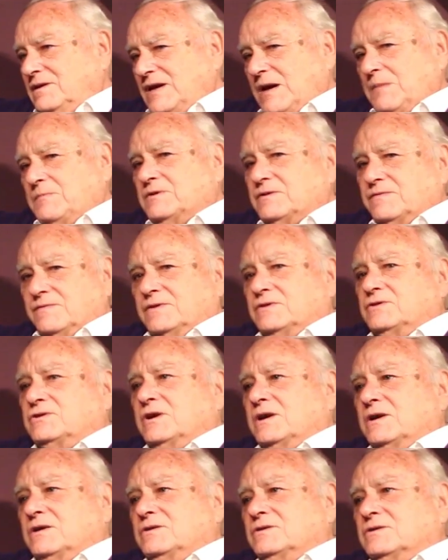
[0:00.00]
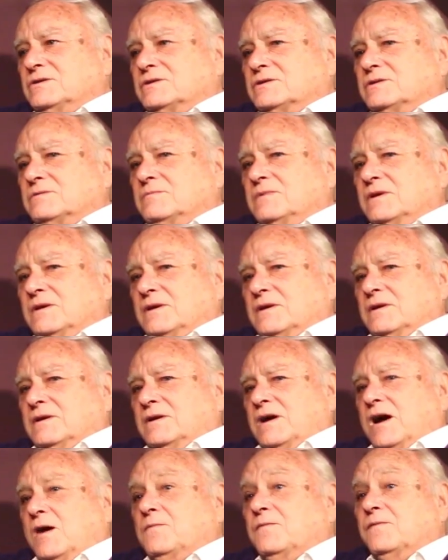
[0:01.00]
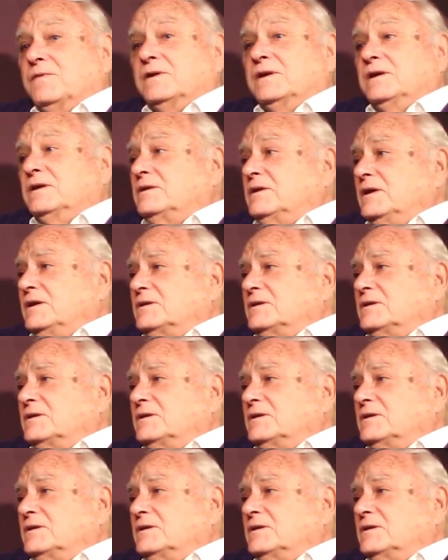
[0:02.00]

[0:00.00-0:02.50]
The atmosphere changes, and hopefully